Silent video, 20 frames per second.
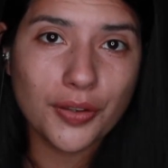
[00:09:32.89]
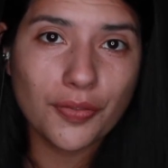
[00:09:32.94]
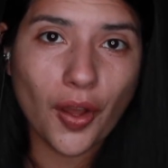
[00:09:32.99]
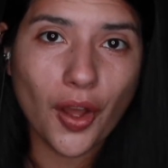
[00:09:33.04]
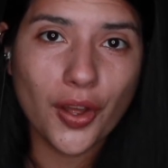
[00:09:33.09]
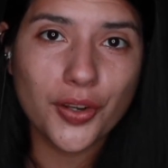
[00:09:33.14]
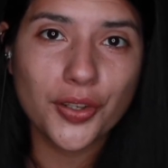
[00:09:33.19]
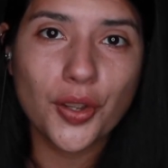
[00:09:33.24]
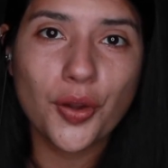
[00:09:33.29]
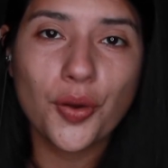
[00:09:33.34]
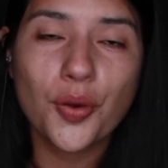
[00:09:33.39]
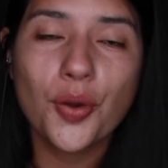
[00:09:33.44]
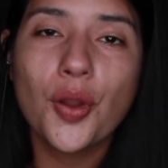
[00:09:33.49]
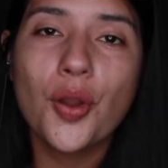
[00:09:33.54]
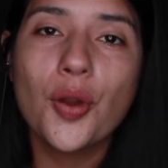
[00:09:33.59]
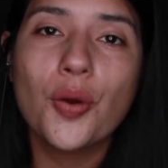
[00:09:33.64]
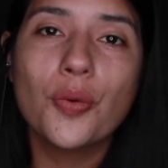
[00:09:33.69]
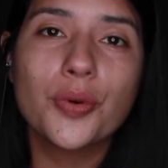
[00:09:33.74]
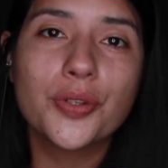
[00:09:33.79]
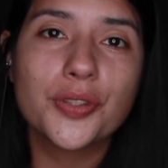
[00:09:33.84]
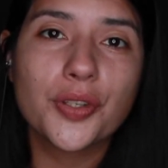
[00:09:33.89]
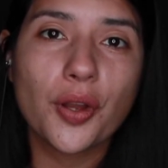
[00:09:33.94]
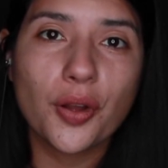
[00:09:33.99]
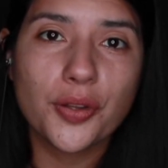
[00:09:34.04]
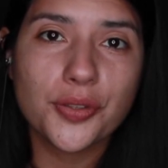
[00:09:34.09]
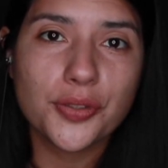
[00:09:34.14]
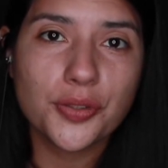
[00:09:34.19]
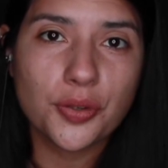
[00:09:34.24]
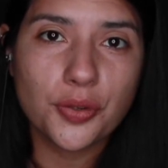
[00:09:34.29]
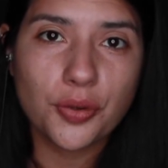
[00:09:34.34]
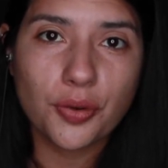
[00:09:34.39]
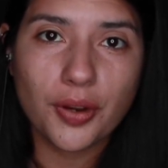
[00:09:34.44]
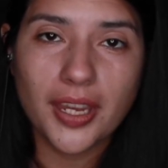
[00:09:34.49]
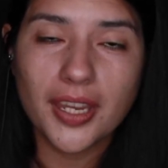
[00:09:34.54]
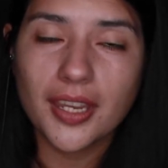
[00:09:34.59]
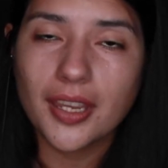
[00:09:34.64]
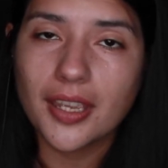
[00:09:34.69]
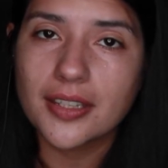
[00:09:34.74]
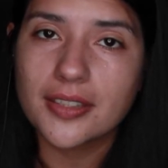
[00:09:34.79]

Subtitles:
of audio was also great.